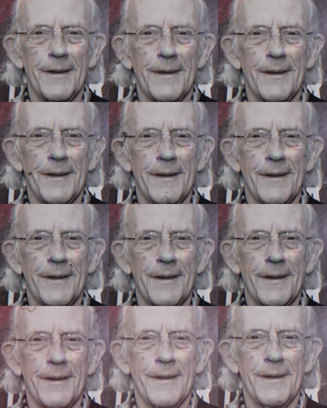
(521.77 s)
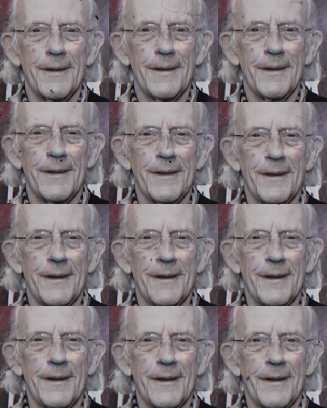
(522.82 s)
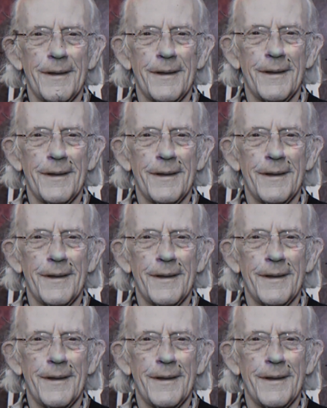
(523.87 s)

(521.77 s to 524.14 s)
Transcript: upset about the recent poor performance of his